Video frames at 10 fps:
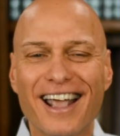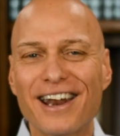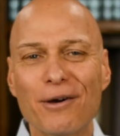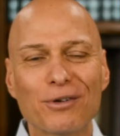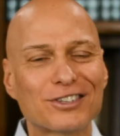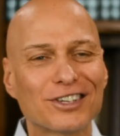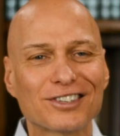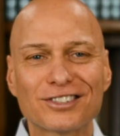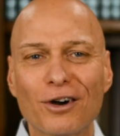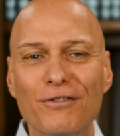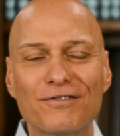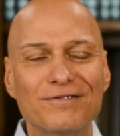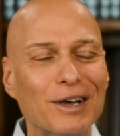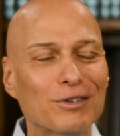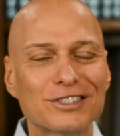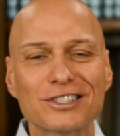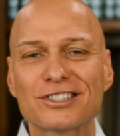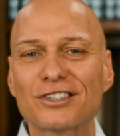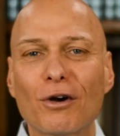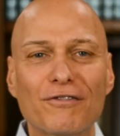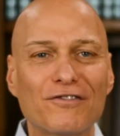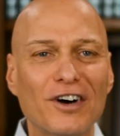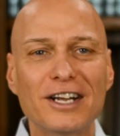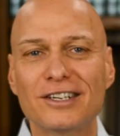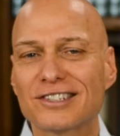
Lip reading: And it was just so fun